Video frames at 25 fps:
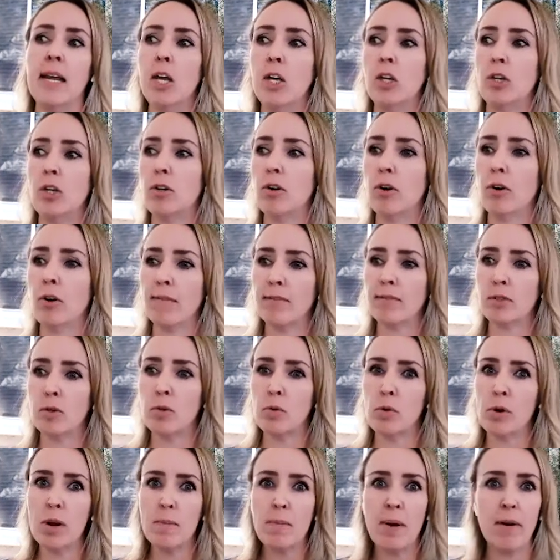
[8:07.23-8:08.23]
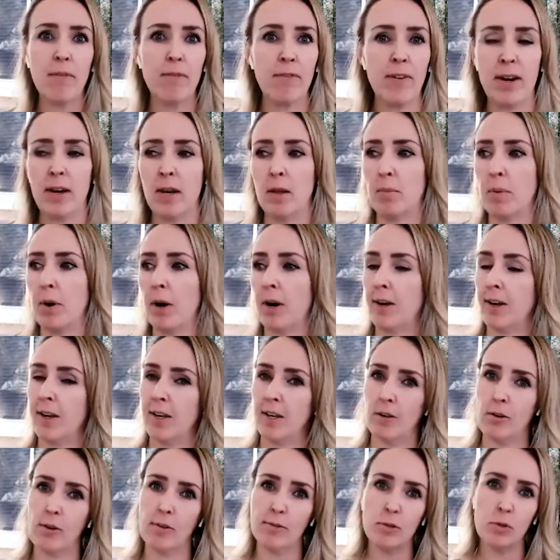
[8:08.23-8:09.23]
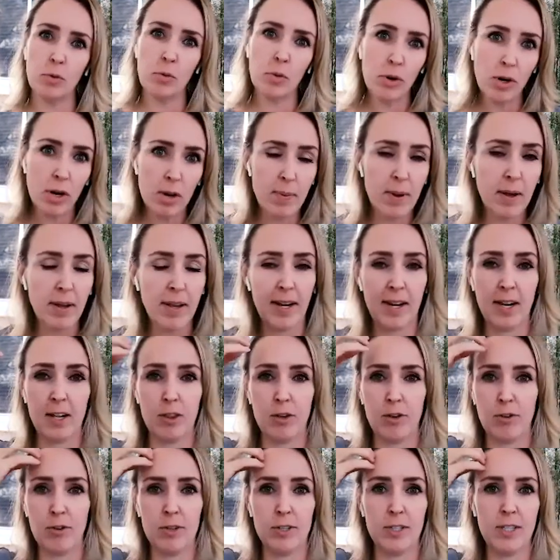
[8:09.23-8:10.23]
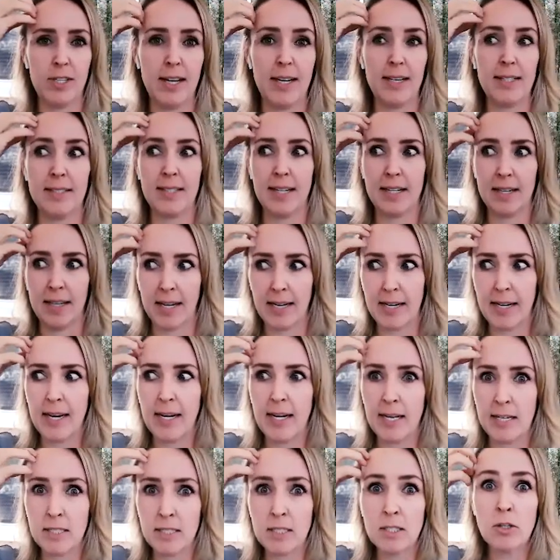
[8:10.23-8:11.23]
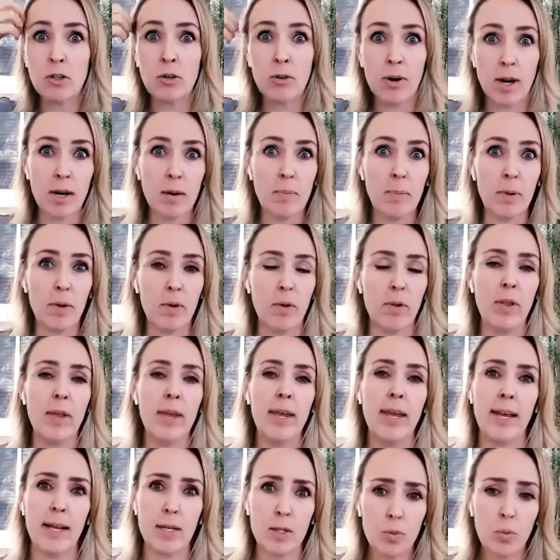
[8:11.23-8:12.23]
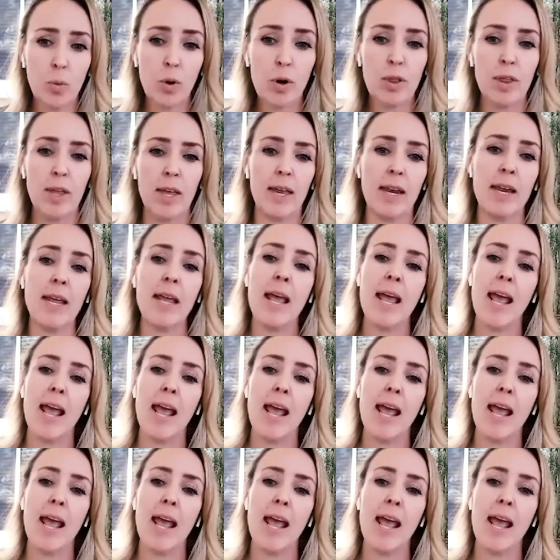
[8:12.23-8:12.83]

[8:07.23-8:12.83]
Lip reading: You don't have to worry about finding parking. You don't have to worry about getting through the TSA line. It is incredible. It's worth it.